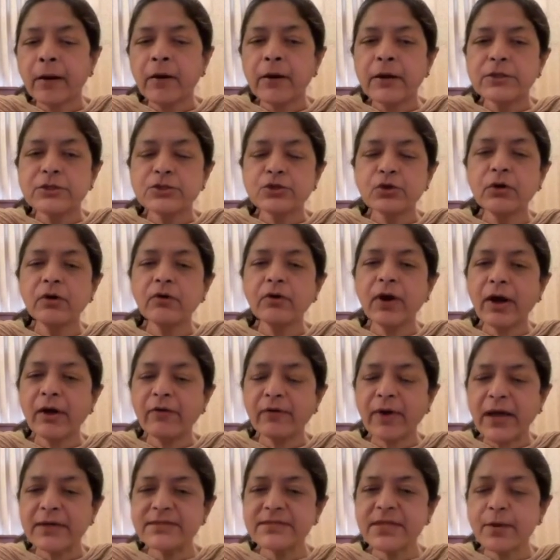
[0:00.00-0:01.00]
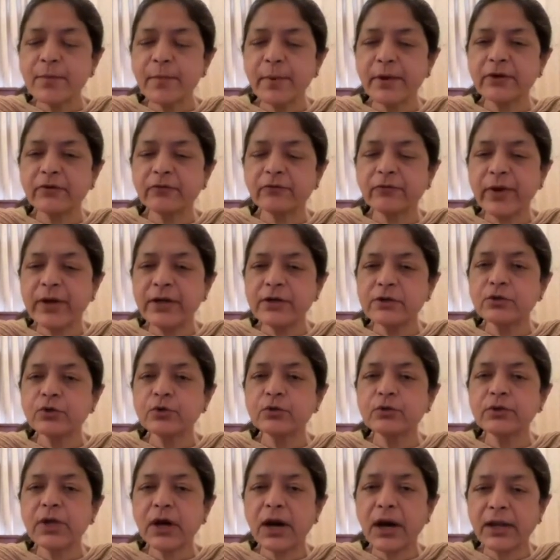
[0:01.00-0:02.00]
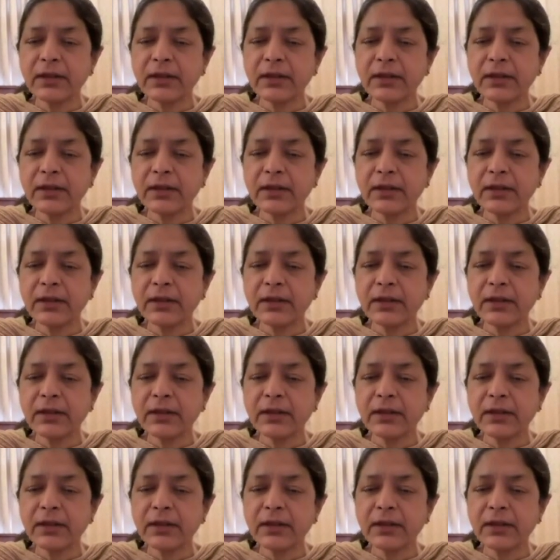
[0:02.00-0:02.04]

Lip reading: So, as I went through the